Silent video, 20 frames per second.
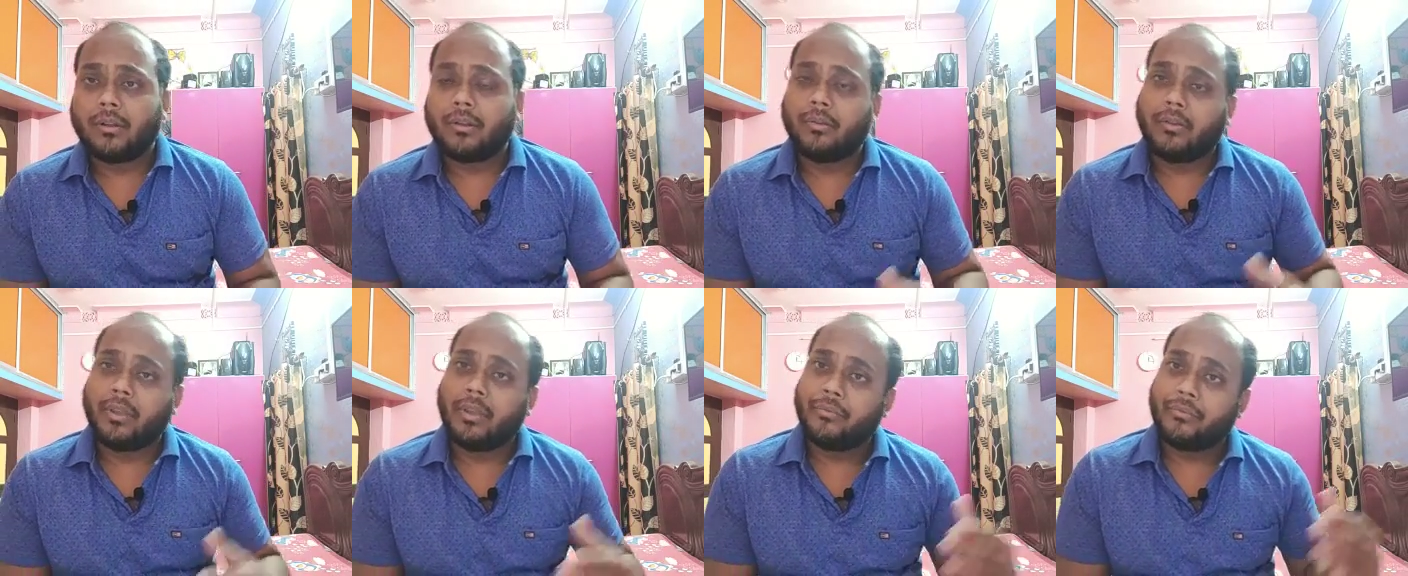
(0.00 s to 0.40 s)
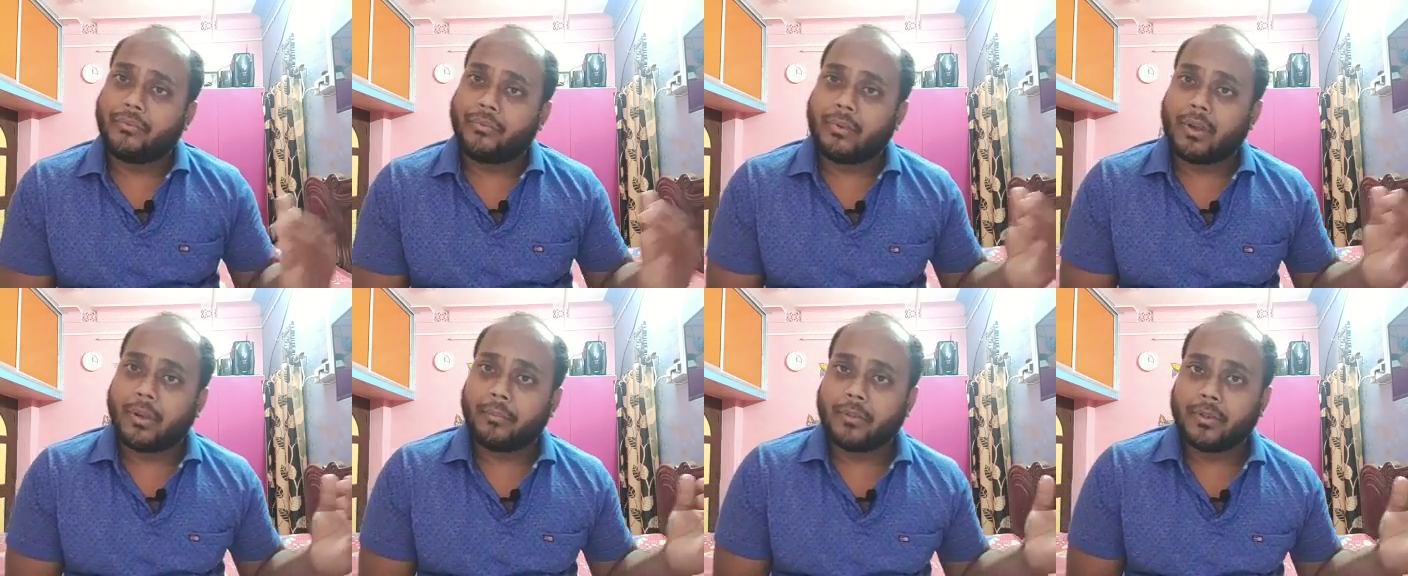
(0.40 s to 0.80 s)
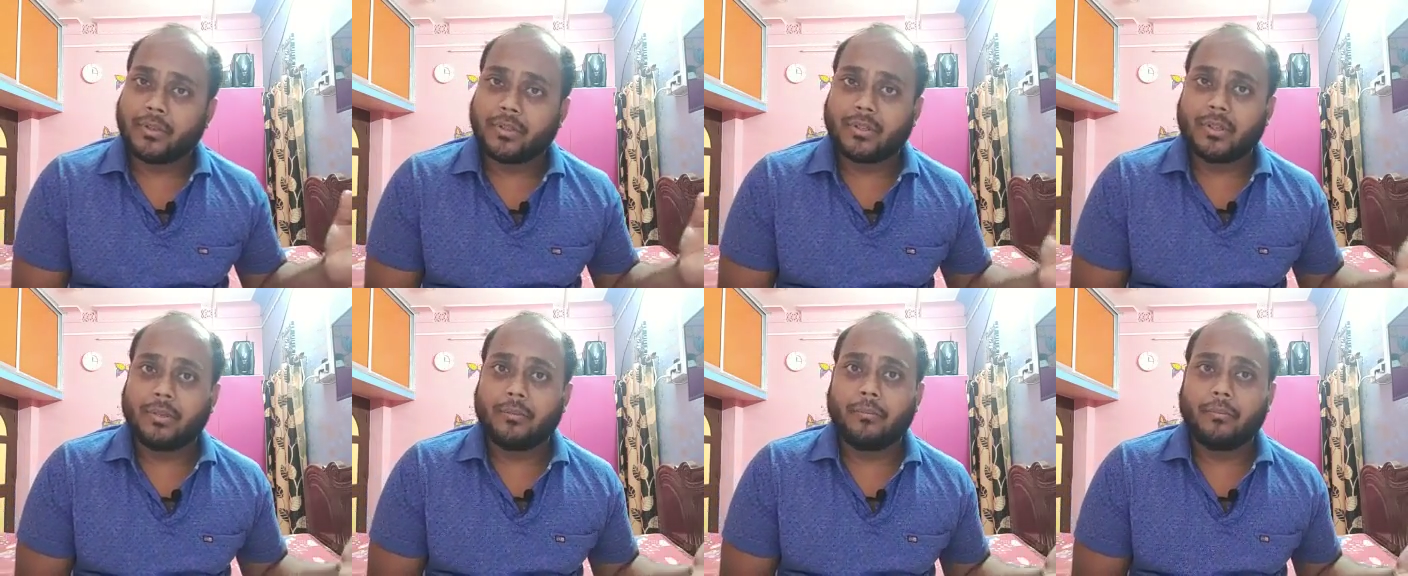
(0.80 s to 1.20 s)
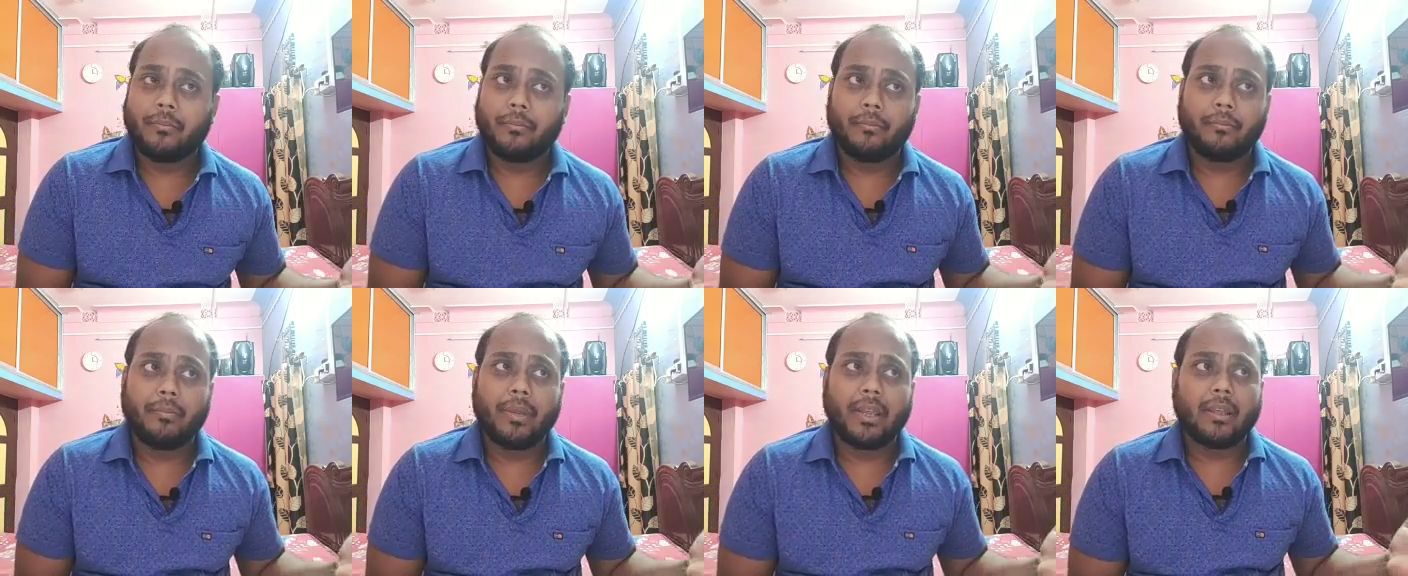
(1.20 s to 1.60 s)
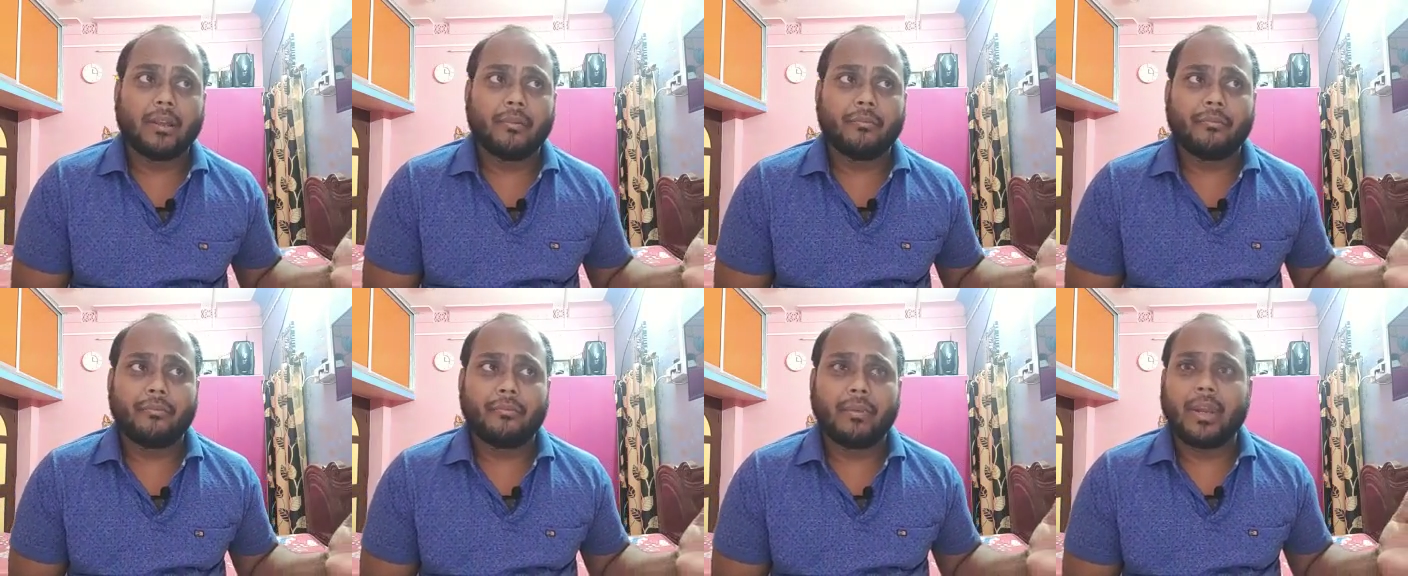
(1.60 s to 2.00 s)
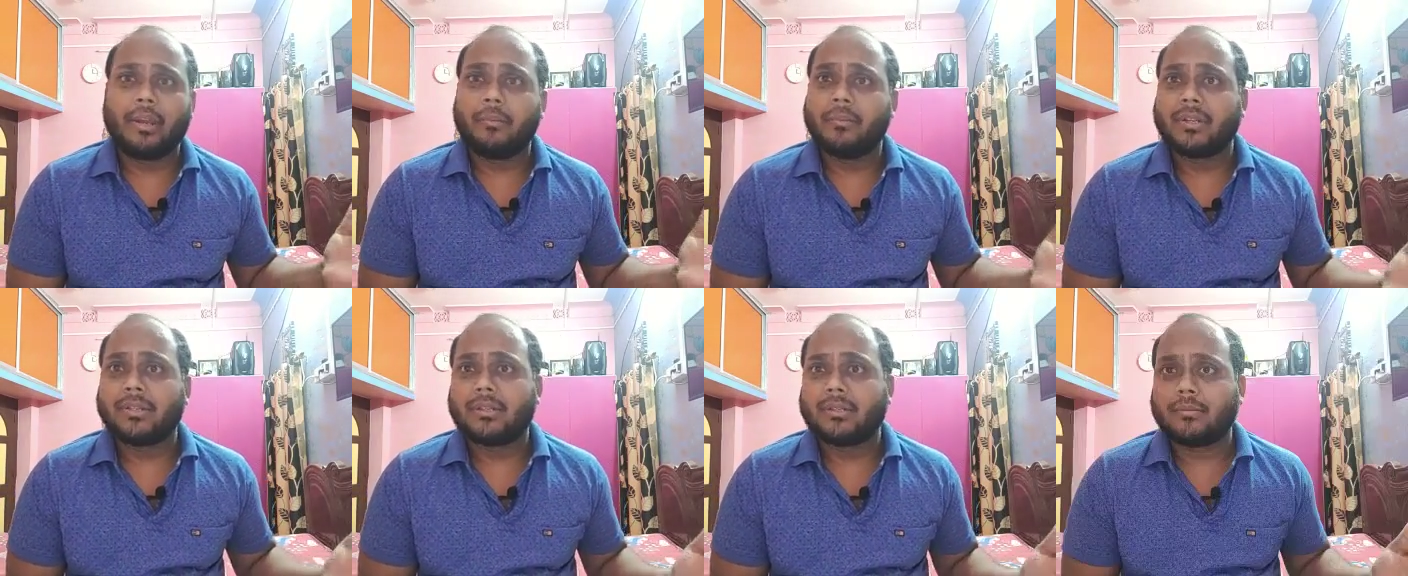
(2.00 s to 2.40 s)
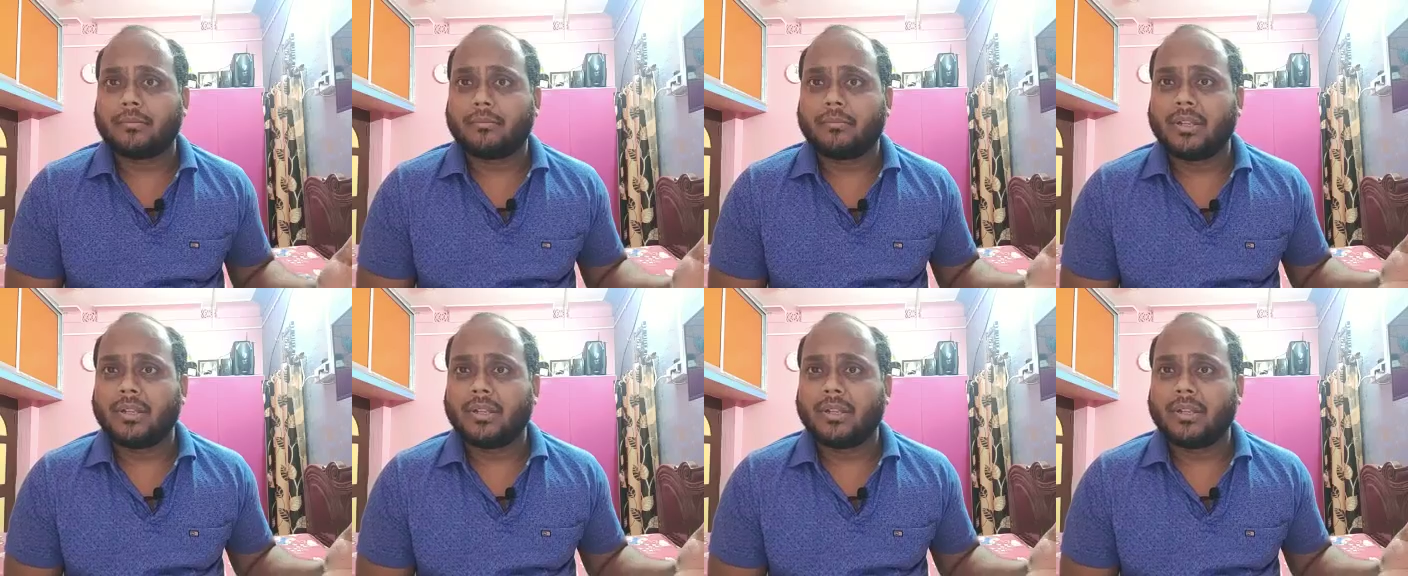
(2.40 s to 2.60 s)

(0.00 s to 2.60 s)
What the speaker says: if a person become very much